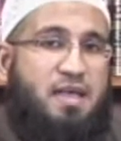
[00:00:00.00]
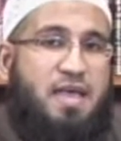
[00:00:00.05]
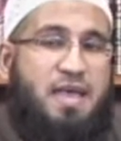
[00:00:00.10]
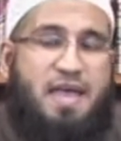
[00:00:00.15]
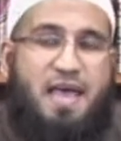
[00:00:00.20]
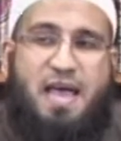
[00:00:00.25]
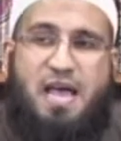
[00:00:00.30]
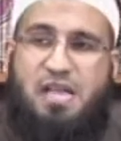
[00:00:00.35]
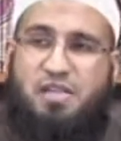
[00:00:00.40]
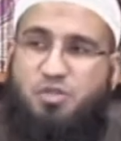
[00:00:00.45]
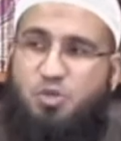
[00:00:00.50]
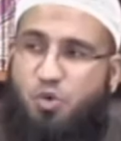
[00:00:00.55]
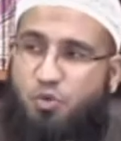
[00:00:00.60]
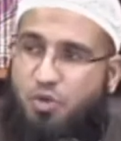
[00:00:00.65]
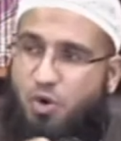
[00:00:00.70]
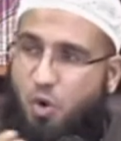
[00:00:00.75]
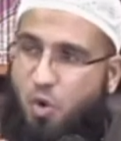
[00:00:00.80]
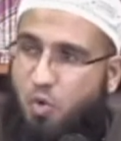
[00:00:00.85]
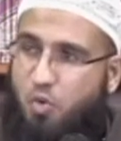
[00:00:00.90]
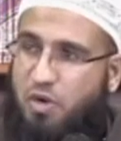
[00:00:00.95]
And so the
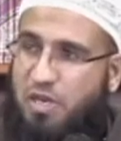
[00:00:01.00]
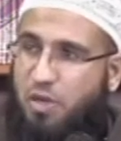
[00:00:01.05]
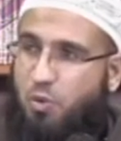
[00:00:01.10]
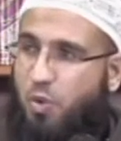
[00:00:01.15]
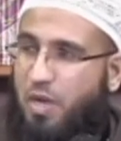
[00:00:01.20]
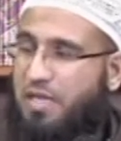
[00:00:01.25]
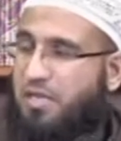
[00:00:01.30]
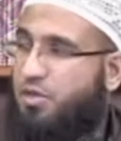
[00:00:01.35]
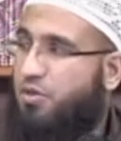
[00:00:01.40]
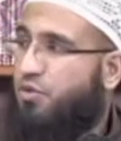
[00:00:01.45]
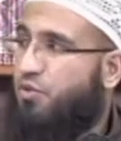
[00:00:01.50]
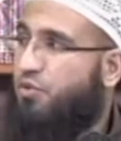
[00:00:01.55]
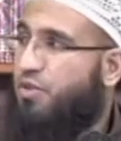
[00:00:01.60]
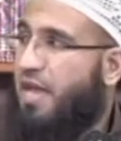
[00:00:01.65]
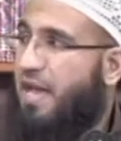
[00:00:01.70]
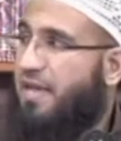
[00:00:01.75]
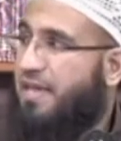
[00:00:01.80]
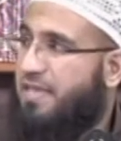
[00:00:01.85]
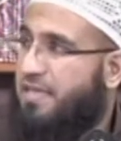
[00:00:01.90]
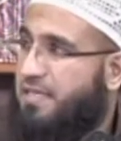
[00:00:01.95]
only way to do that
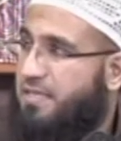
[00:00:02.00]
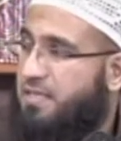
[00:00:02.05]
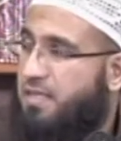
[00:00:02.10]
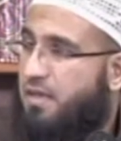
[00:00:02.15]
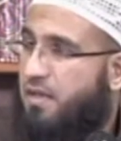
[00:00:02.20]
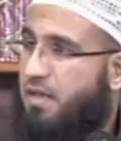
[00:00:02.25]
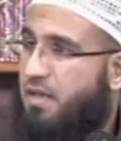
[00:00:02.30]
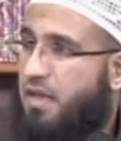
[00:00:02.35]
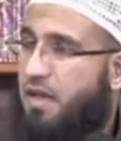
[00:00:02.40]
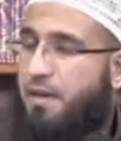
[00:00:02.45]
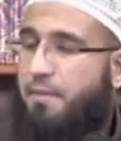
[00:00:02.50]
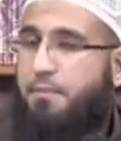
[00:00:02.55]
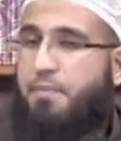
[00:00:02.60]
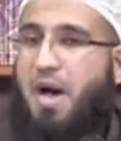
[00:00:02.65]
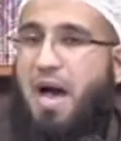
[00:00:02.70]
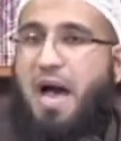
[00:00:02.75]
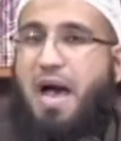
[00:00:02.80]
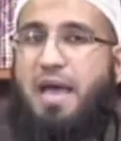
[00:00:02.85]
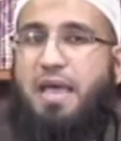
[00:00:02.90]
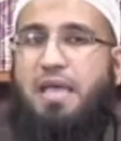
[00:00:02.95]
is
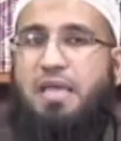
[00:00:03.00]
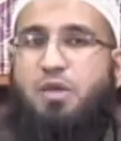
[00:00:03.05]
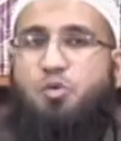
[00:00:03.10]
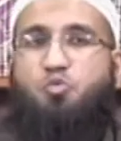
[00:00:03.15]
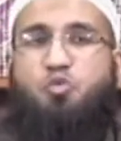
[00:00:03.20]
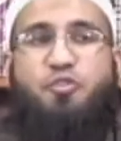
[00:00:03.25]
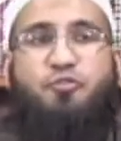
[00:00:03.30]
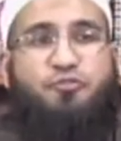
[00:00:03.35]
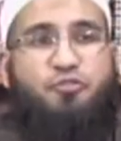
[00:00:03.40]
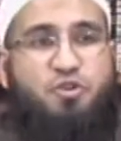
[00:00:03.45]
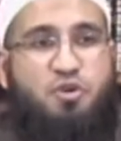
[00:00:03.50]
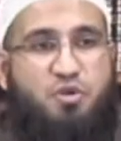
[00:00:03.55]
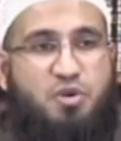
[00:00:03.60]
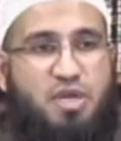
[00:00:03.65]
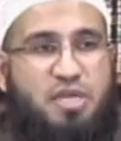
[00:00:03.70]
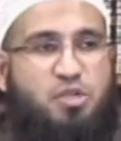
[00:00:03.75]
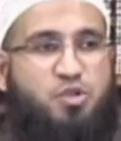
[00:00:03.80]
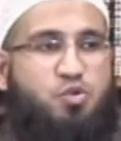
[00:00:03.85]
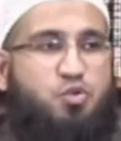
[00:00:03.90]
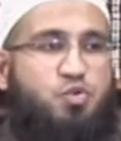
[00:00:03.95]
by referring
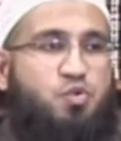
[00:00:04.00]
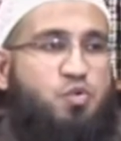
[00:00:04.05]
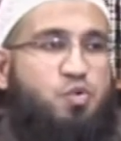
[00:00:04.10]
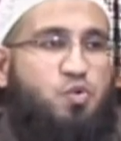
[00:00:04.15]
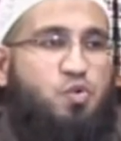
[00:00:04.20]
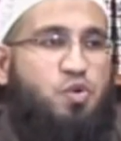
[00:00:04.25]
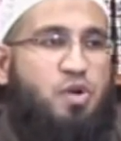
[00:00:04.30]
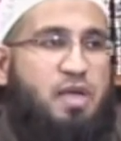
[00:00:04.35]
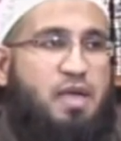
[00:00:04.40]
to